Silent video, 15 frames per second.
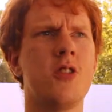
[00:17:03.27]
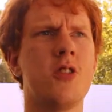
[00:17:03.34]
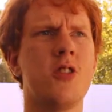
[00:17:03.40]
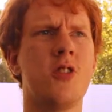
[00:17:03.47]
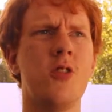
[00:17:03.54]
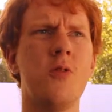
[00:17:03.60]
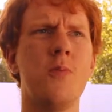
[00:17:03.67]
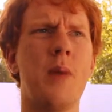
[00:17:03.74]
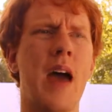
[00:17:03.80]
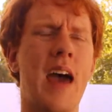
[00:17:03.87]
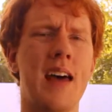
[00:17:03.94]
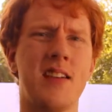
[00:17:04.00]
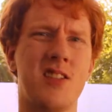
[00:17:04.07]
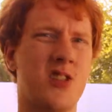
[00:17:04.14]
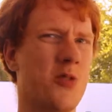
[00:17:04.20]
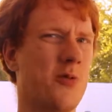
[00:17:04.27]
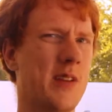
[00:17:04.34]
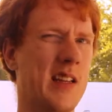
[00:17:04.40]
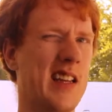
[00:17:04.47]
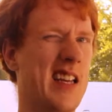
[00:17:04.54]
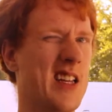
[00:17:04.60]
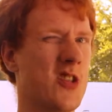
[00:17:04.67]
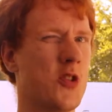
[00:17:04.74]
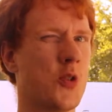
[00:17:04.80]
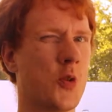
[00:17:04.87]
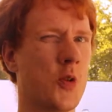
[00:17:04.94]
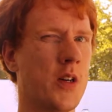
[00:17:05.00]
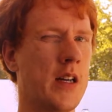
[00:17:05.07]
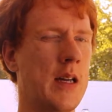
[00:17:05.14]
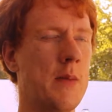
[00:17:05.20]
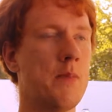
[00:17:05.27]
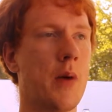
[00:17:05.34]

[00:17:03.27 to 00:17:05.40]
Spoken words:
too bad to really enjoy,